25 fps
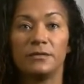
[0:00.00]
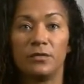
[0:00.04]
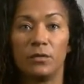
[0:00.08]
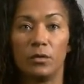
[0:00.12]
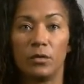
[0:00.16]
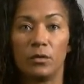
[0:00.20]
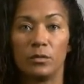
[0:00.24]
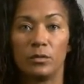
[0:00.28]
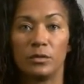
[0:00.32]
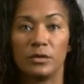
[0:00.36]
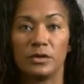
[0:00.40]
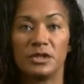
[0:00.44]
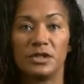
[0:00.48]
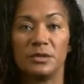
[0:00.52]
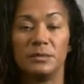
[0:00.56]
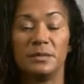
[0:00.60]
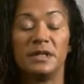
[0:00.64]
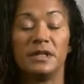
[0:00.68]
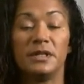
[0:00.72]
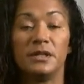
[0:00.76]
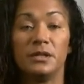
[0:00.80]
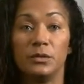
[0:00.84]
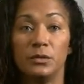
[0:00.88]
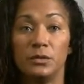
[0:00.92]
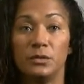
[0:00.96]
forward to be
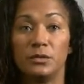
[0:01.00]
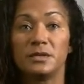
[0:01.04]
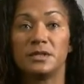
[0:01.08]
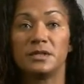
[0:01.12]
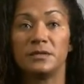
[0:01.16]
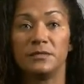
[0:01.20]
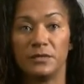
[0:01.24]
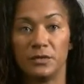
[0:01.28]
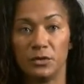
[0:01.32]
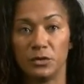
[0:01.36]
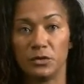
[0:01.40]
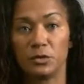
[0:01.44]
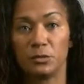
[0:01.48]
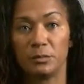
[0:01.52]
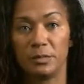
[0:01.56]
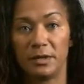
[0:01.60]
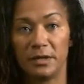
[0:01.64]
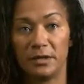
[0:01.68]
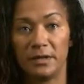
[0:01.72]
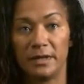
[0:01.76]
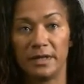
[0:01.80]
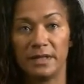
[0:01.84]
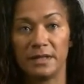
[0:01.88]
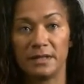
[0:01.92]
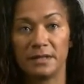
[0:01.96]
used in future
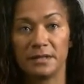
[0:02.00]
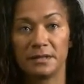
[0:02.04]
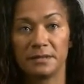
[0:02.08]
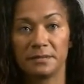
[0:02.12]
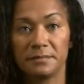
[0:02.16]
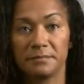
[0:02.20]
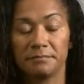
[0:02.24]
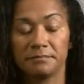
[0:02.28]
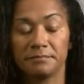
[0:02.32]
periods.